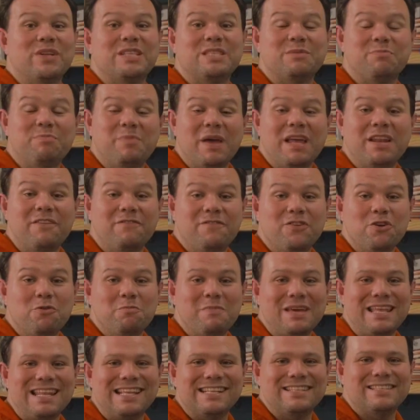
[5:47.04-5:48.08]
it's been a few
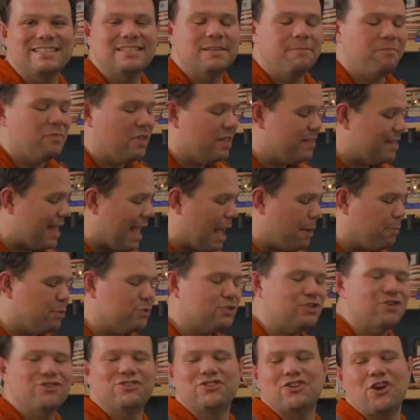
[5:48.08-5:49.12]
minutes, the
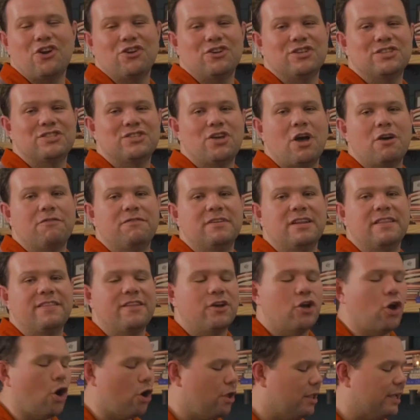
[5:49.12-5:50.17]
apples are starting to soften and
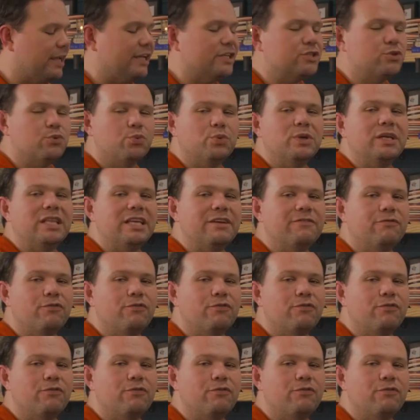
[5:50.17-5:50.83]
the garlic is really